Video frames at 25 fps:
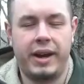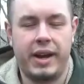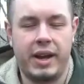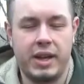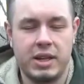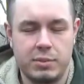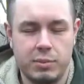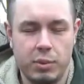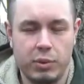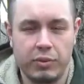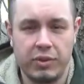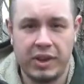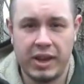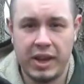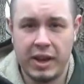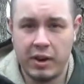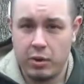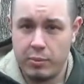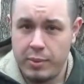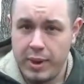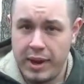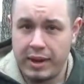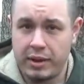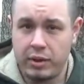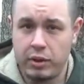right, guys, move the
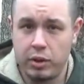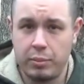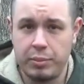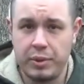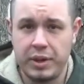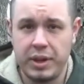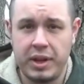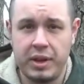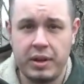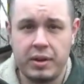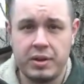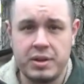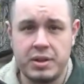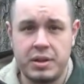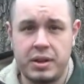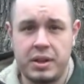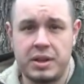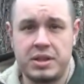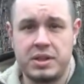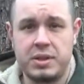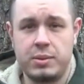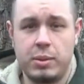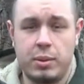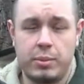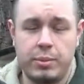camera back a little bit here so you
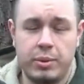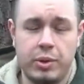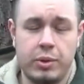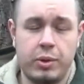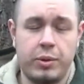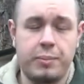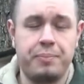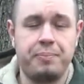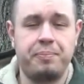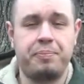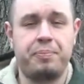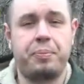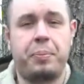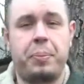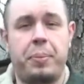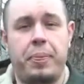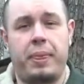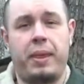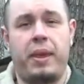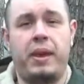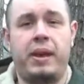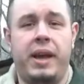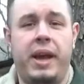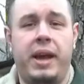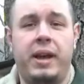can see what I'm doing.
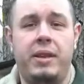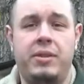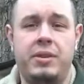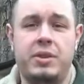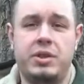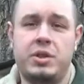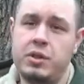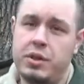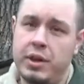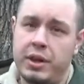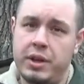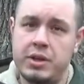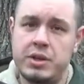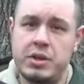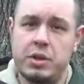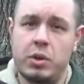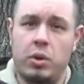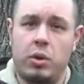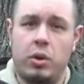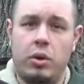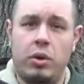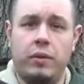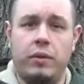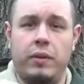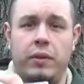Again, this trick is
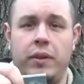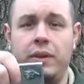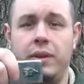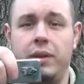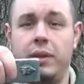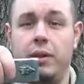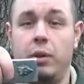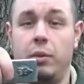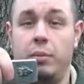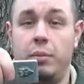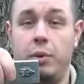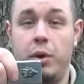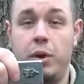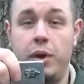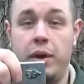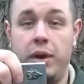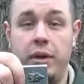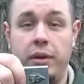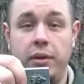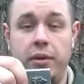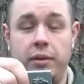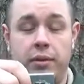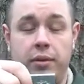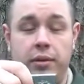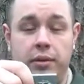called Little
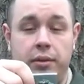Birdy.